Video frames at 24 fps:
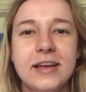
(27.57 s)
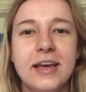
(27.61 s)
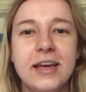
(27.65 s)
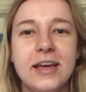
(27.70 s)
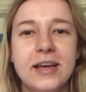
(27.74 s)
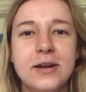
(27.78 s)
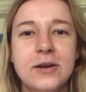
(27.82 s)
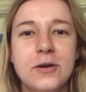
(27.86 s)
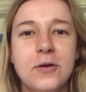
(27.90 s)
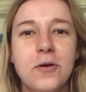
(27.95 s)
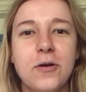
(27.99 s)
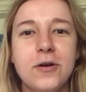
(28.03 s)

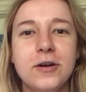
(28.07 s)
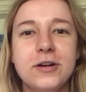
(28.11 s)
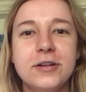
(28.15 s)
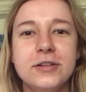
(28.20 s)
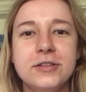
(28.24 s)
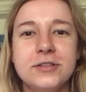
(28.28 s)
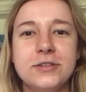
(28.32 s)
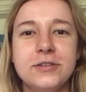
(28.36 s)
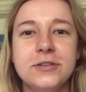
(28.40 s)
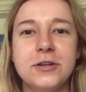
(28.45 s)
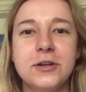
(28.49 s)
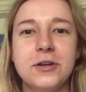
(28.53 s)
in order
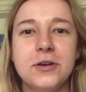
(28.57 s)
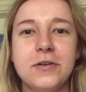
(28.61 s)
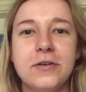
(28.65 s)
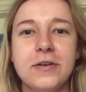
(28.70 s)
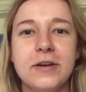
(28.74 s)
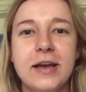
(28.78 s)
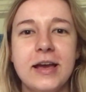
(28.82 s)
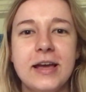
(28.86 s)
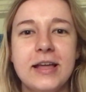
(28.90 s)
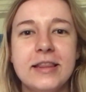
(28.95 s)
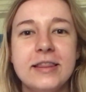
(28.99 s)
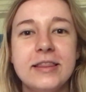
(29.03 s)
to
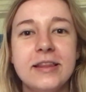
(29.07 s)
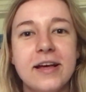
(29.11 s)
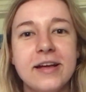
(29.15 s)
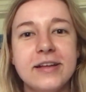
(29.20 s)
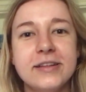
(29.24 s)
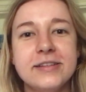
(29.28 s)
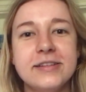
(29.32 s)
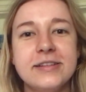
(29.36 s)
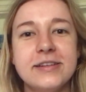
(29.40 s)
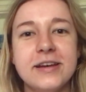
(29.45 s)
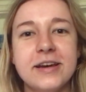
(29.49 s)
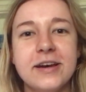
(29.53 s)
create
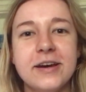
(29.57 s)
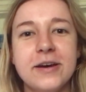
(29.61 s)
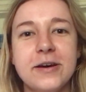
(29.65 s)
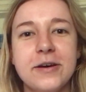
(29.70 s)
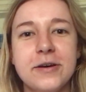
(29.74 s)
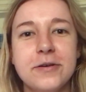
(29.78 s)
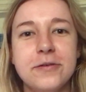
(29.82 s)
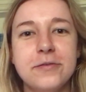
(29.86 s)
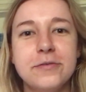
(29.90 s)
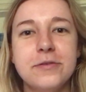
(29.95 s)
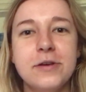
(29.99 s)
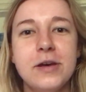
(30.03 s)
lots
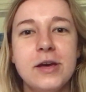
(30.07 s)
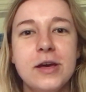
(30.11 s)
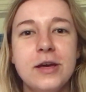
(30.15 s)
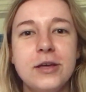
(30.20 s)
of